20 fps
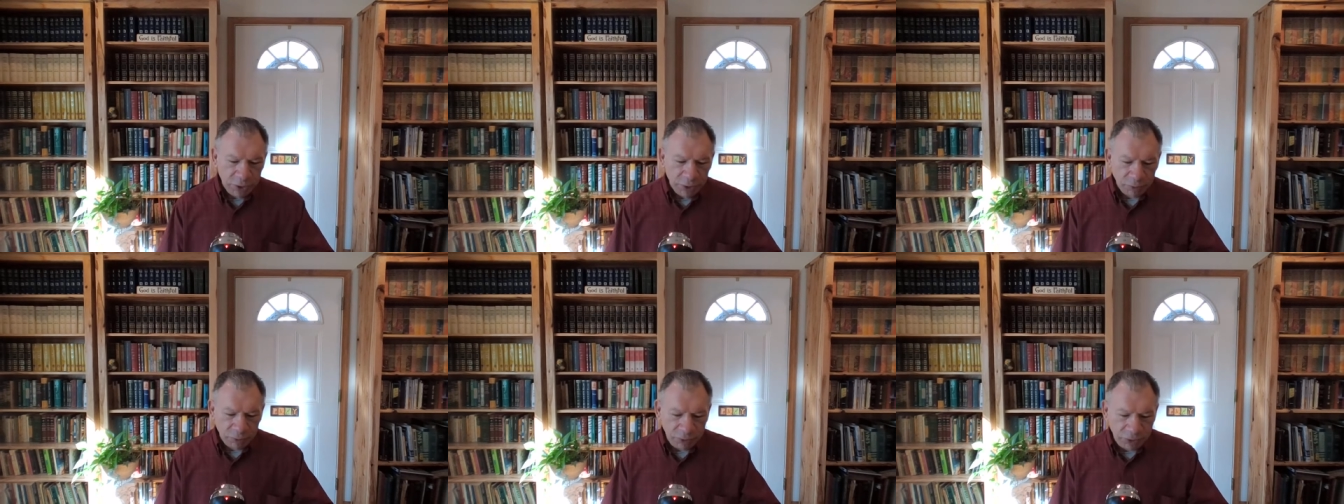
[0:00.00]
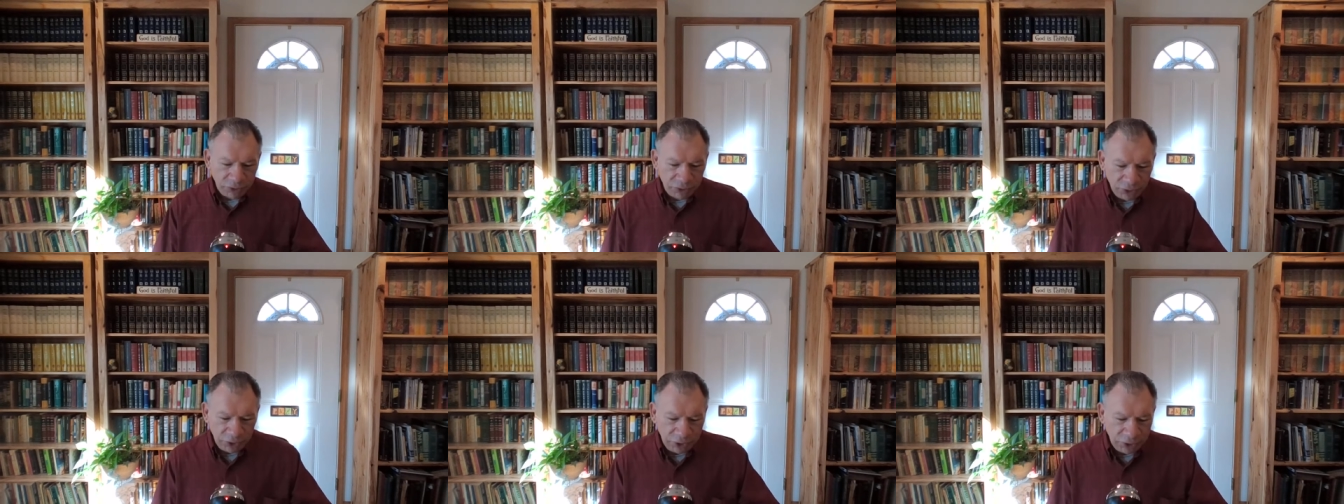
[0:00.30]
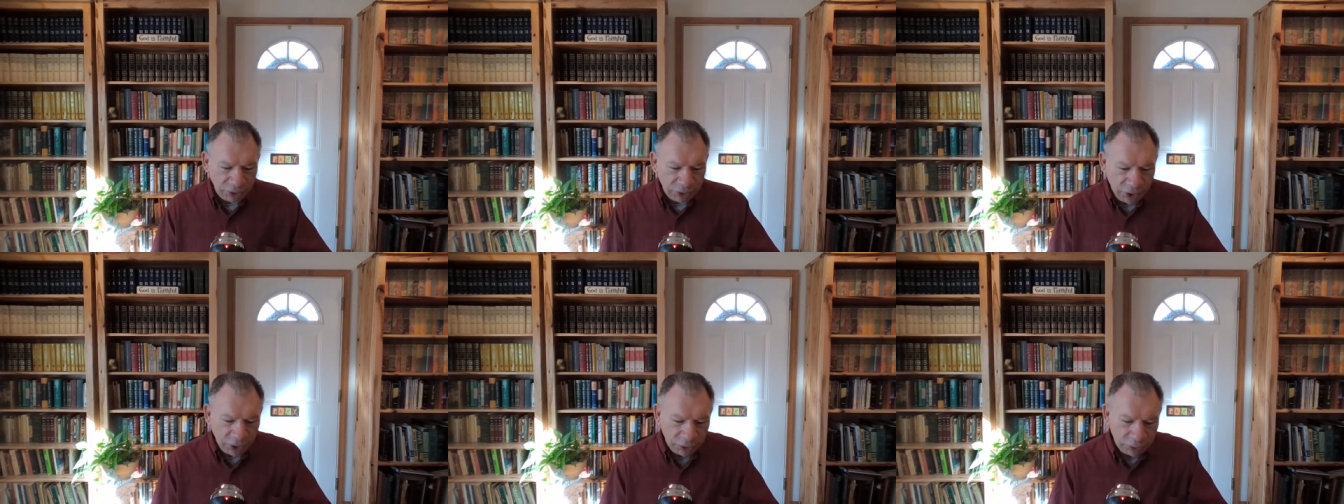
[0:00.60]
we
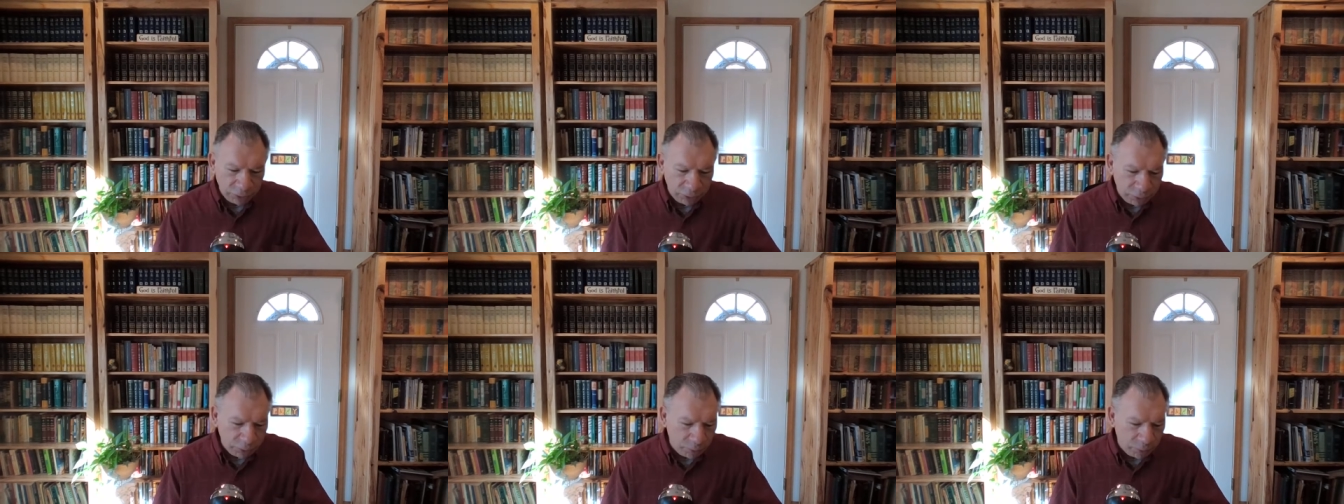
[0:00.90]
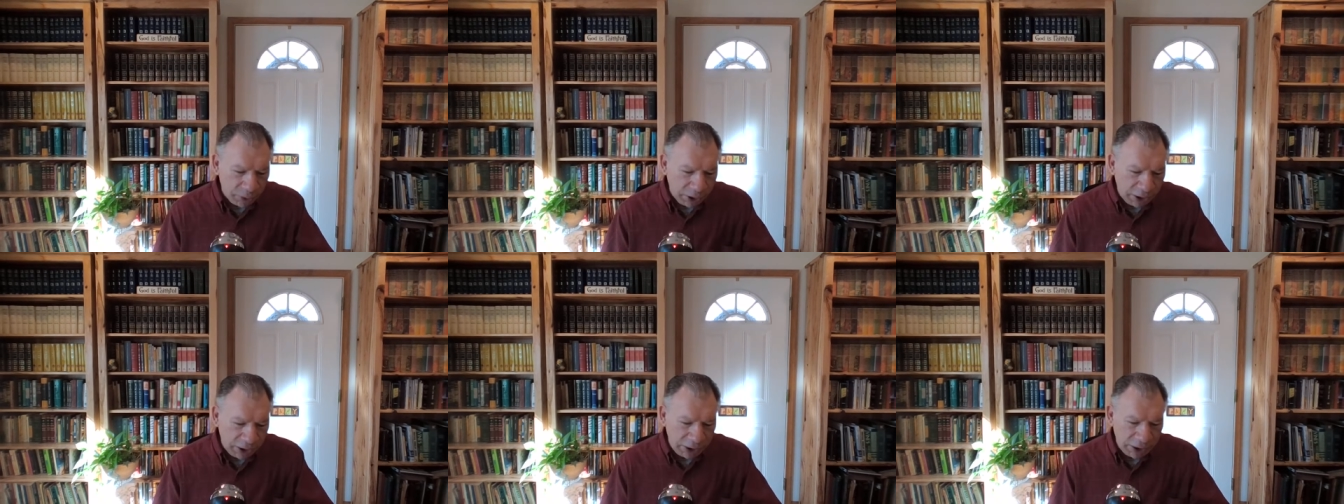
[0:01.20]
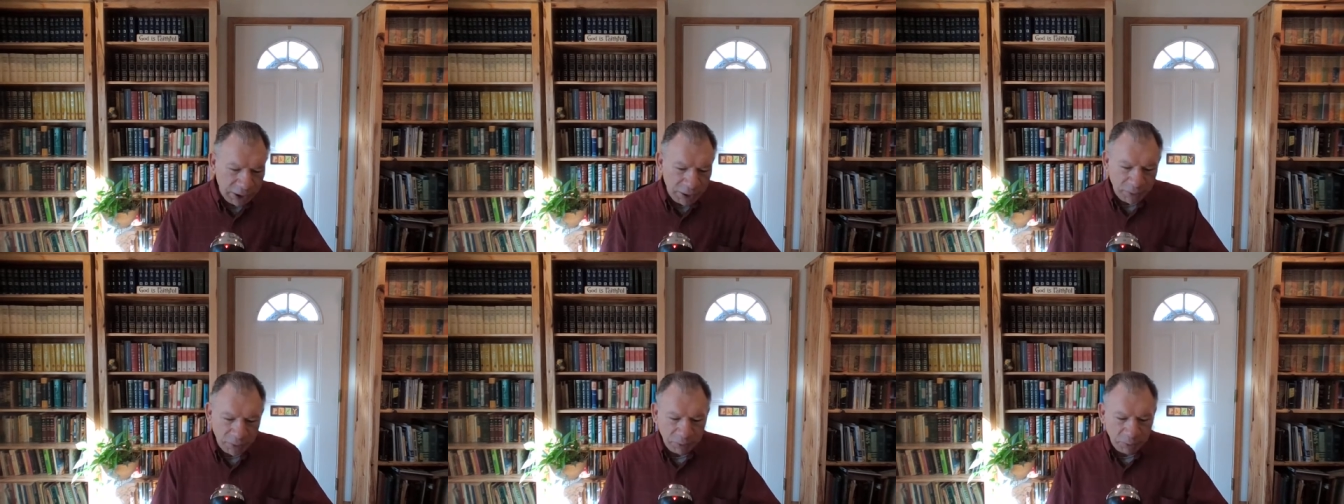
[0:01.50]
seek to honor and obey
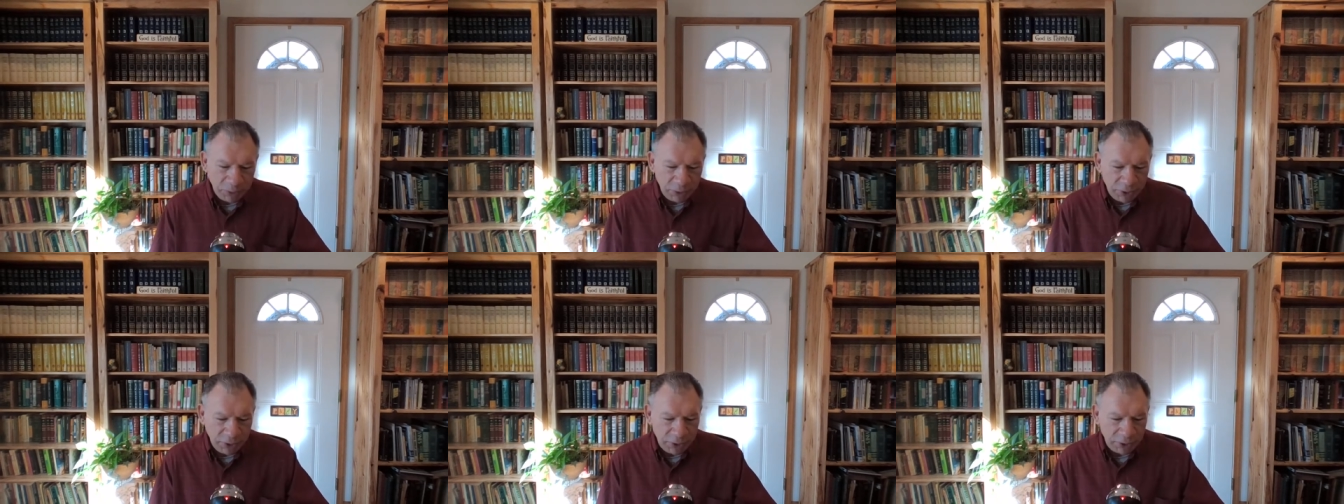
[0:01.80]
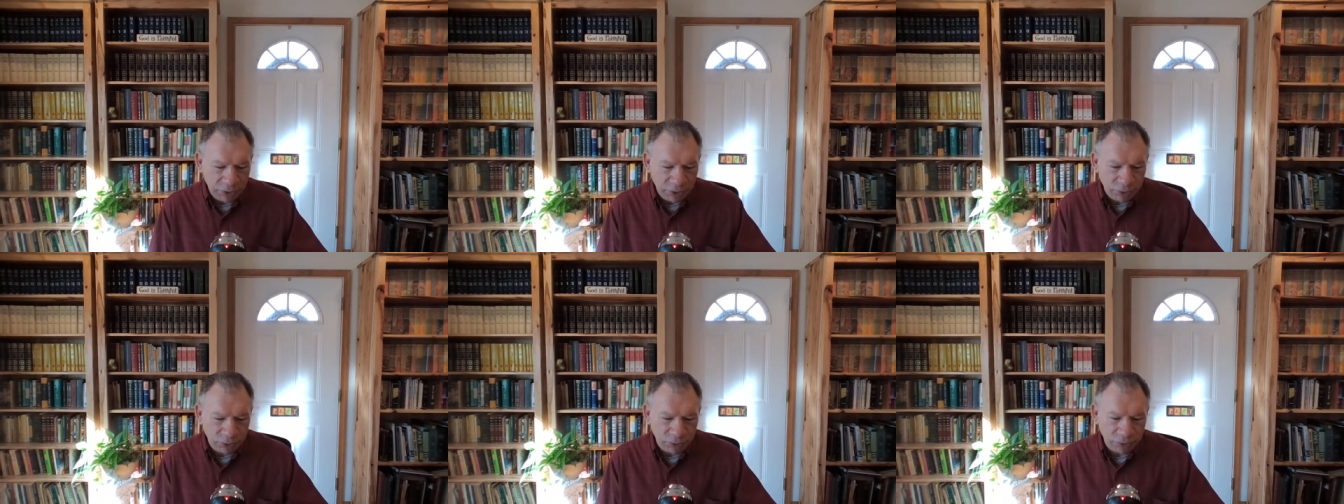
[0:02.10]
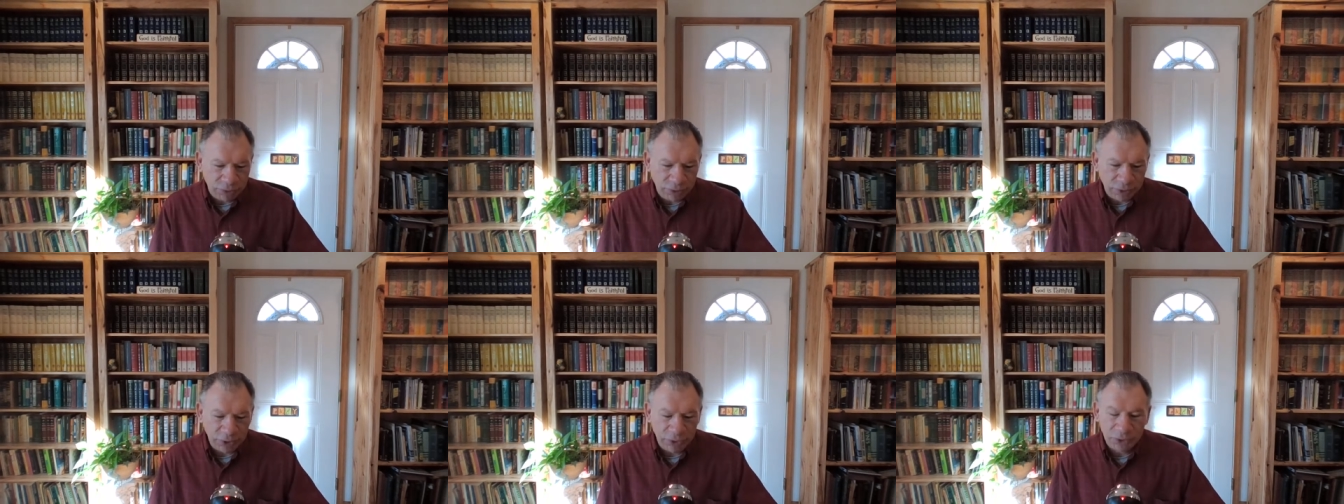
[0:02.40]
him and, we, and do
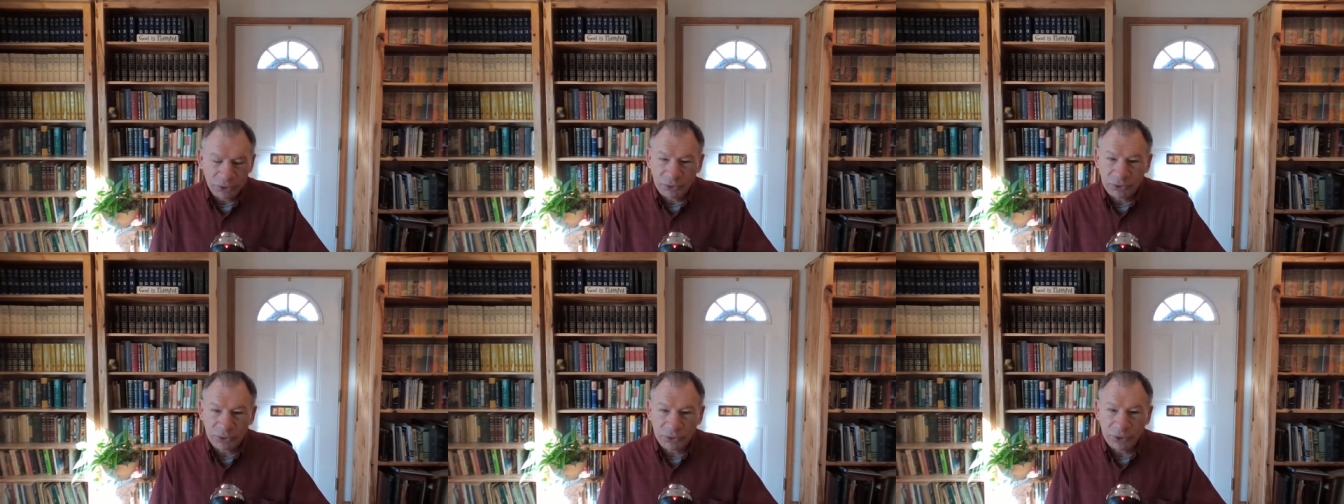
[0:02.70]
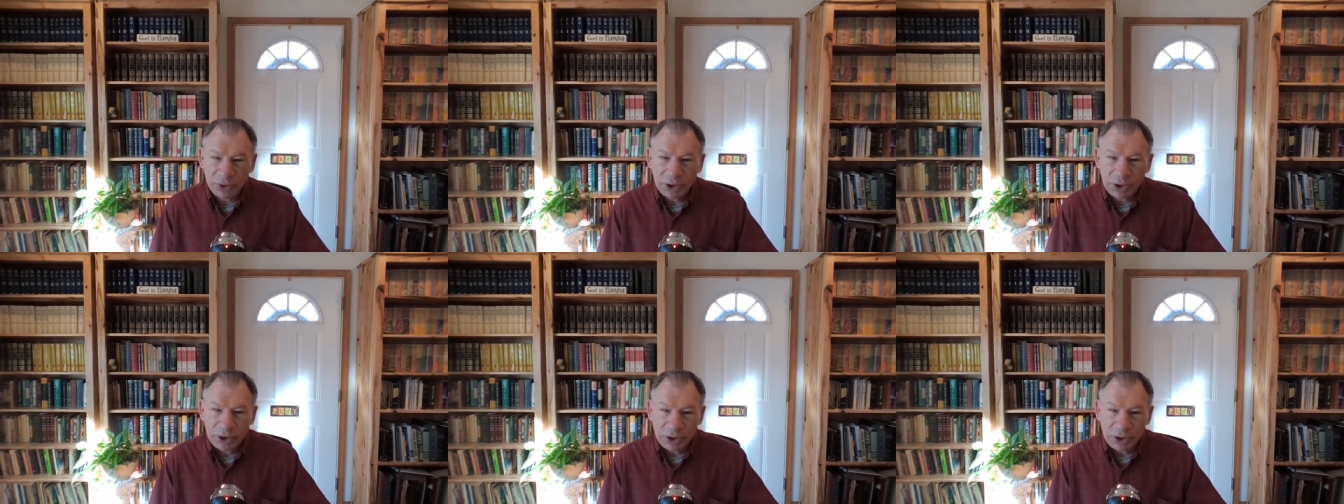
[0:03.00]
things